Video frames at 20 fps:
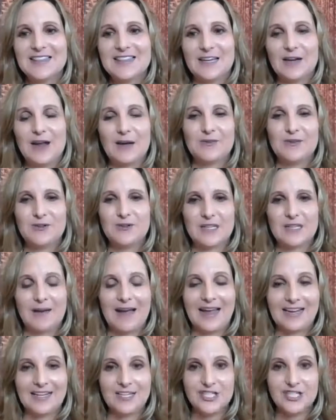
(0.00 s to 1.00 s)
then I would do some
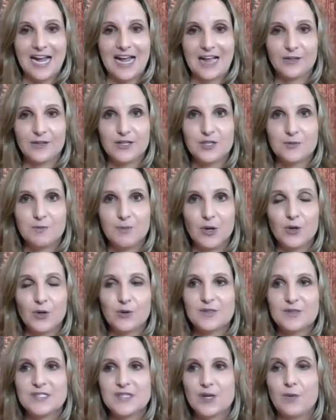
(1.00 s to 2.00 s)
kind of challenge
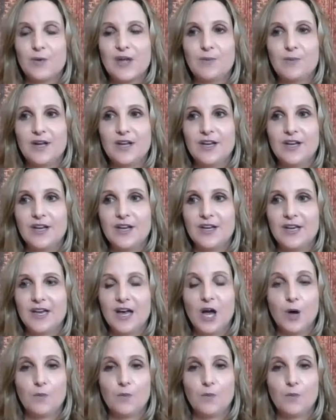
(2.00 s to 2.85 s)
pose. So we would